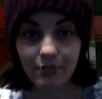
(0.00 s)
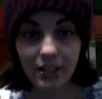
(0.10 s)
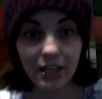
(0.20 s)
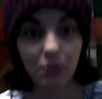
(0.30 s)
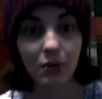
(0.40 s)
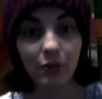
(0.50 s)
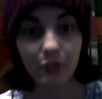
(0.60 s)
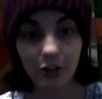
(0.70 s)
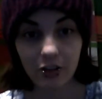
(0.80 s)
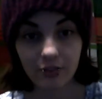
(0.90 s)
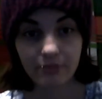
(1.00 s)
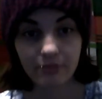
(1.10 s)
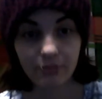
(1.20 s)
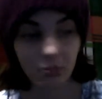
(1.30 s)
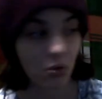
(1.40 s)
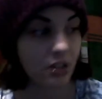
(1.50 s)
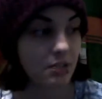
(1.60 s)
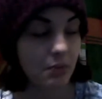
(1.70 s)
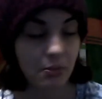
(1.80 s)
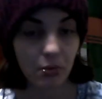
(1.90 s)
It will fall
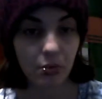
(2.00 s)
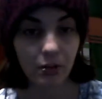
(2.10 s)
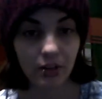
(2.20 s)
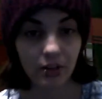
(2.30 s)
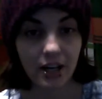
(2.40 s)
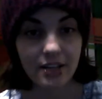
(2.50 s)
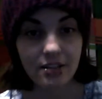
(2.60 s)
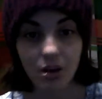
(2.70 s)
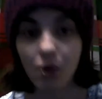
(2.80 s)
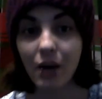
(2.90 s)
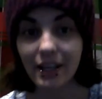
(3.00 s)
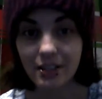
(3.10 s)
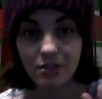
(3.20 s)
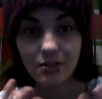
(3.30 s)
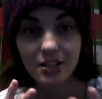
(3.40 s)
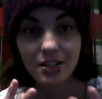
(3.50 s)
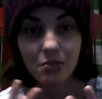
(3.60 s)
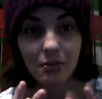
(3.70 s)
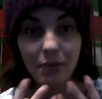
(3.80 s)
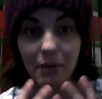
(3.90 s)
once people realize, oh, I can do this
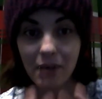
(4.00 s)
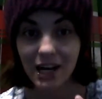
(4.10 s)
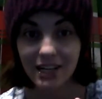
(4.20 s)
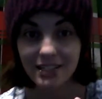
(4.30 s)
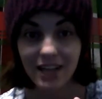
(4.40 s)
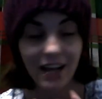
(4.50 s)
with my mind.